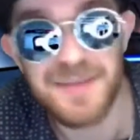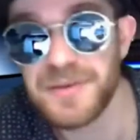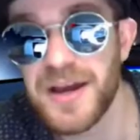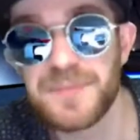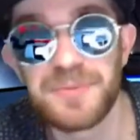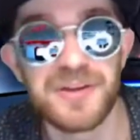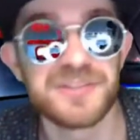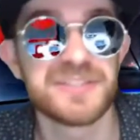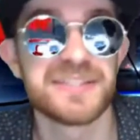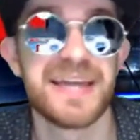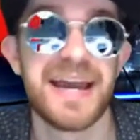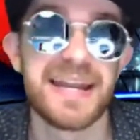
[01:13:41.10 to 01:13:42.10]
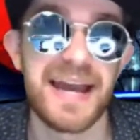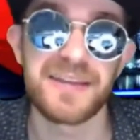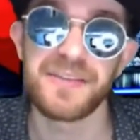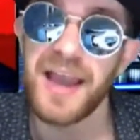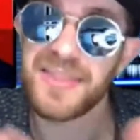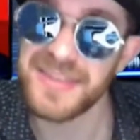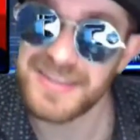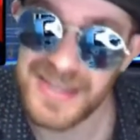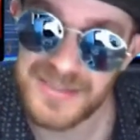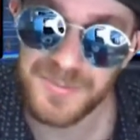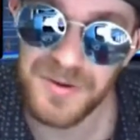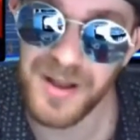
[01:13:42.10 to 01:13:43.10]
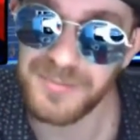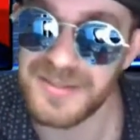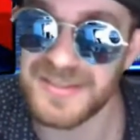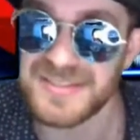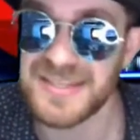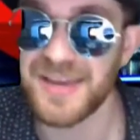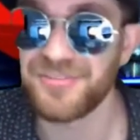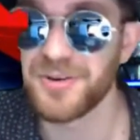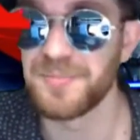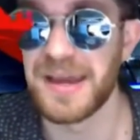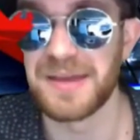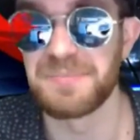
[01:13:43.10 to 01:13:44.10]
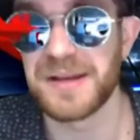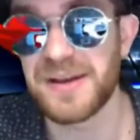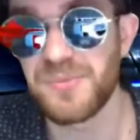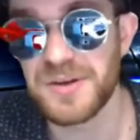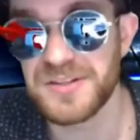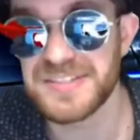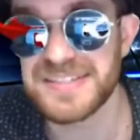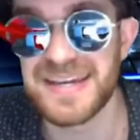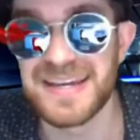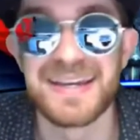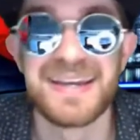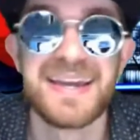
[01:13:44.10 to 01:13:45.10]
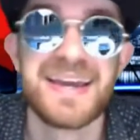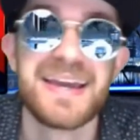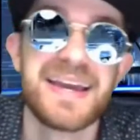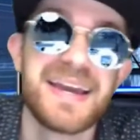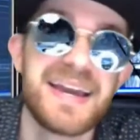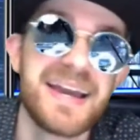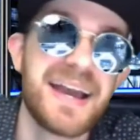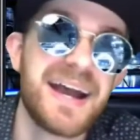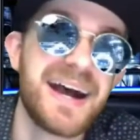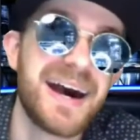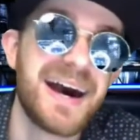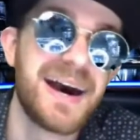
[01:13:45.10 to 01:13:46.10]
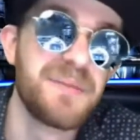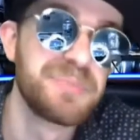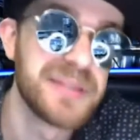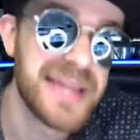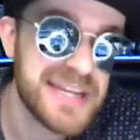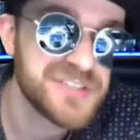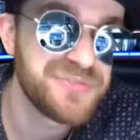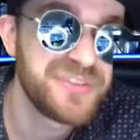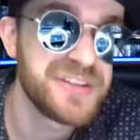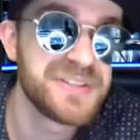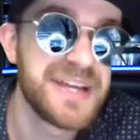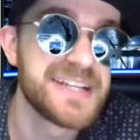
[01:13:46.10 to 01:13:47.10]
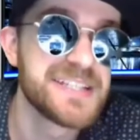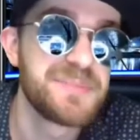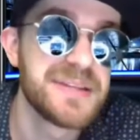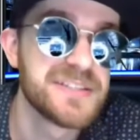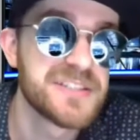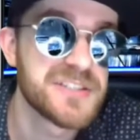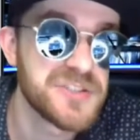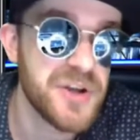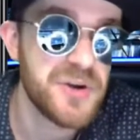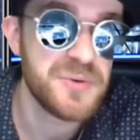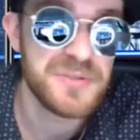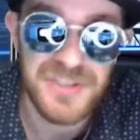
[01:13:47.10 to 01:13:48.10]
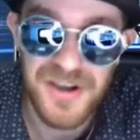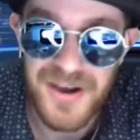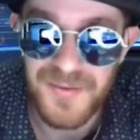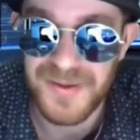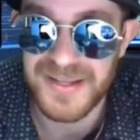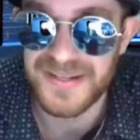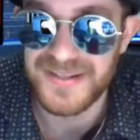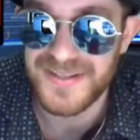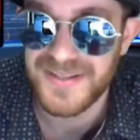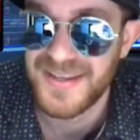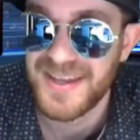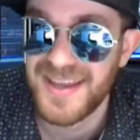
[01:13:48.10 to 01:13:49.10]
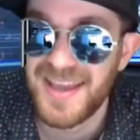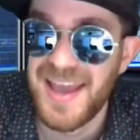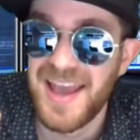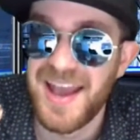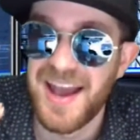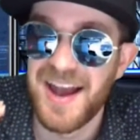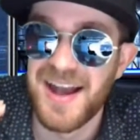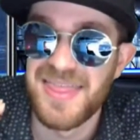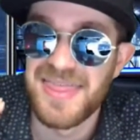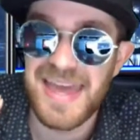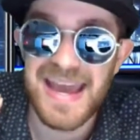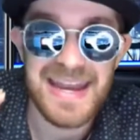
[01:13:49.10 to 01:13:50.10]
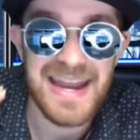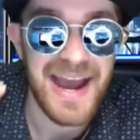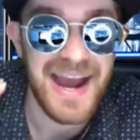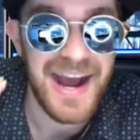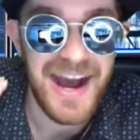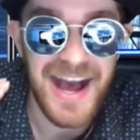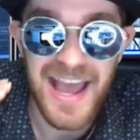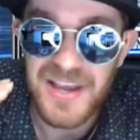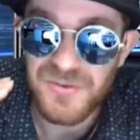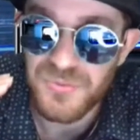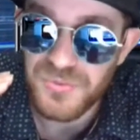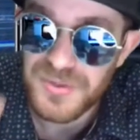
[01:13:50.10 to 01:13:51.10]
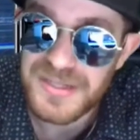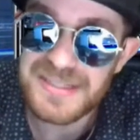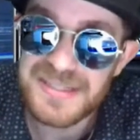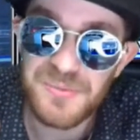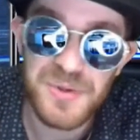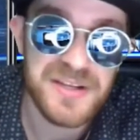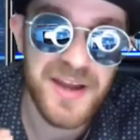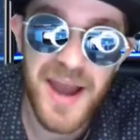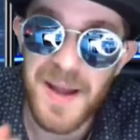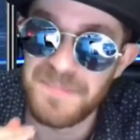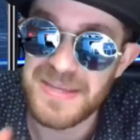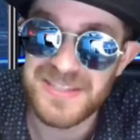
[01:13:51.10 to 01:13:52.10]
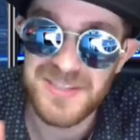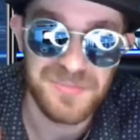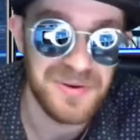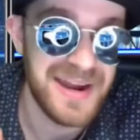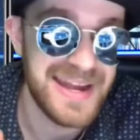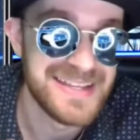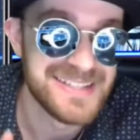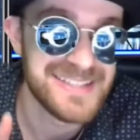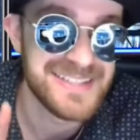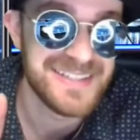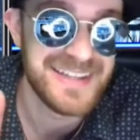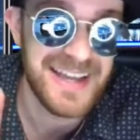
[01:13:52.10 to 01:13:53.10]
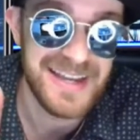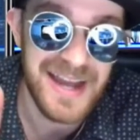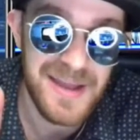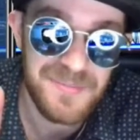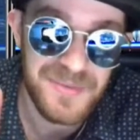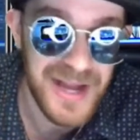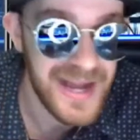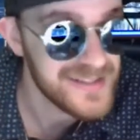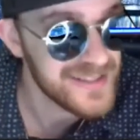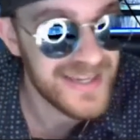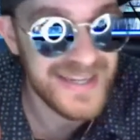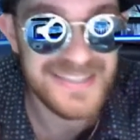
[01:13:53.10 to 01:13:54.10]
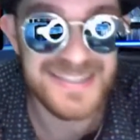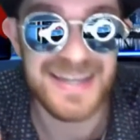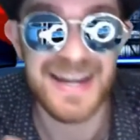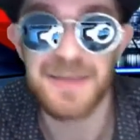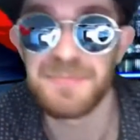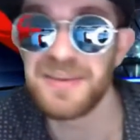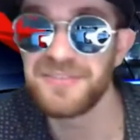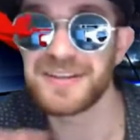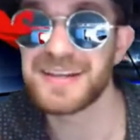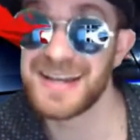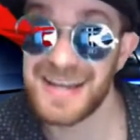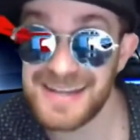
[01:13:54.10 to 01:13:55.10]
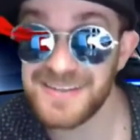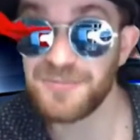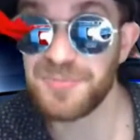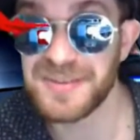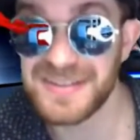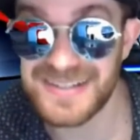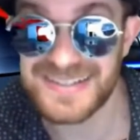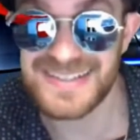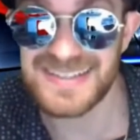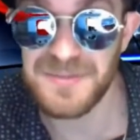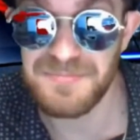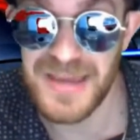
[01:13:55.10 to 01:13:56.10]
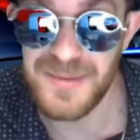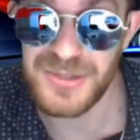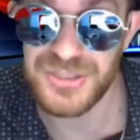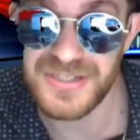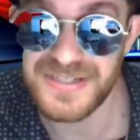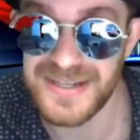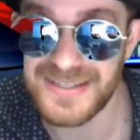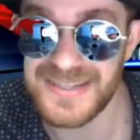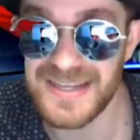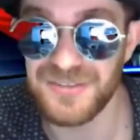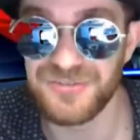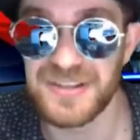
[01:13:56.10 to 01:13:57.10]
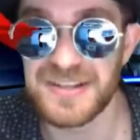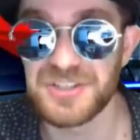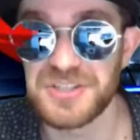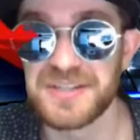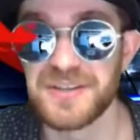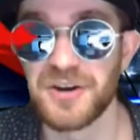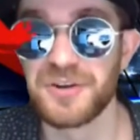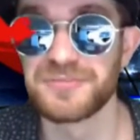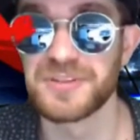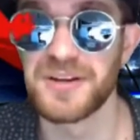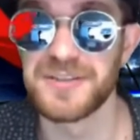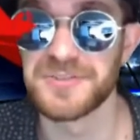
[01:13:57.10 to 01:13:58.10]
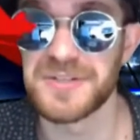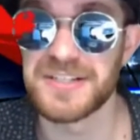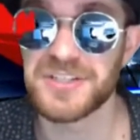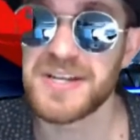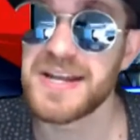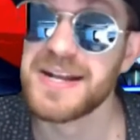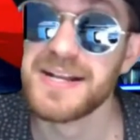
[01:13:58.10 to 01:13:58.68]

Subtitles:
I'm not opposed to that. I think that's probably the safer bet. But I will say, Blanchfield has been so dominant that I really would not be surprised. And I like I said, I'm even kind of predicting that maybe she does get a finish here over Aldrich.